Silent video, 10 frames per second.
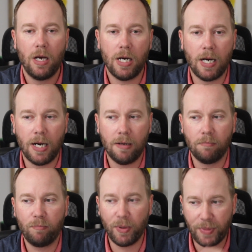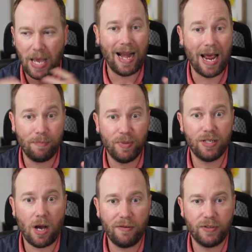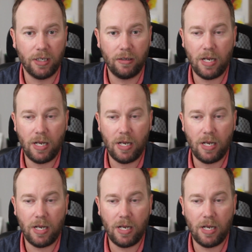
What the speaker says: But that happens often.